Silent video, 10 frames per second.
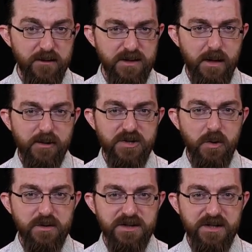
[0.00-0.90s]
the summer
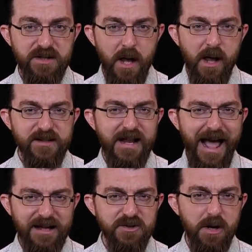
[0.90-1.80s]
solstice is an
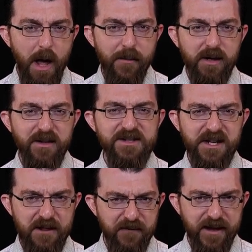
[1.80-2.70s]
astronomically
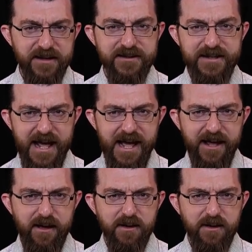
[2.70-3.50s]
significant day,